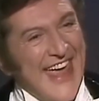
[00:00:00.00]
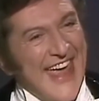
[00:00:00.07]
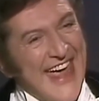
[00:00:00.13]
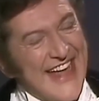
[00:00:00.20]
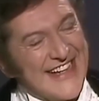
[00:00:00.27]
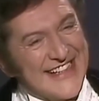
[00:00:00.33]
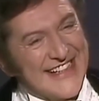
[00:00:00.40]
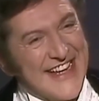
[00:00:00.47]
you
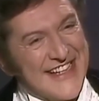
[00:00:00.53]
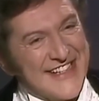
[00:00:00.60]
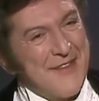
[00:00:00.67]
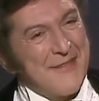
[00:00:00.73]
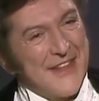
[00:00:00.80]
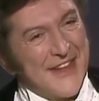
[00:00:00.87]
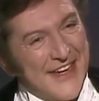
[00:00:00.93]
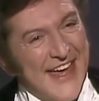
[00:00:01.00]
can't say
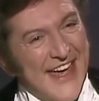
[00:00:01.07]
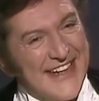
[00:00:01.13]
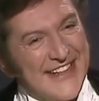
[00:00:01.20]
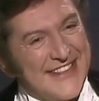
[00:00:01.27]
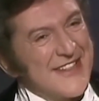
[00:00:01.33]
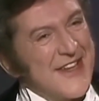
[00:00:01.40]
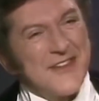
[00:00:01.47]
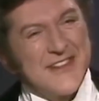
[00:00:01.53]
something
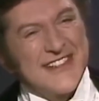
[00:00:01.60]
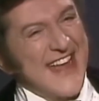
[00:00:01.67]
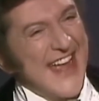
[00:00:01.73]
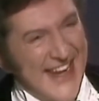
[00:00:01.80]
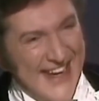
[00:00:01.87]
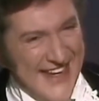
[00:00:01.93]
nice, don't say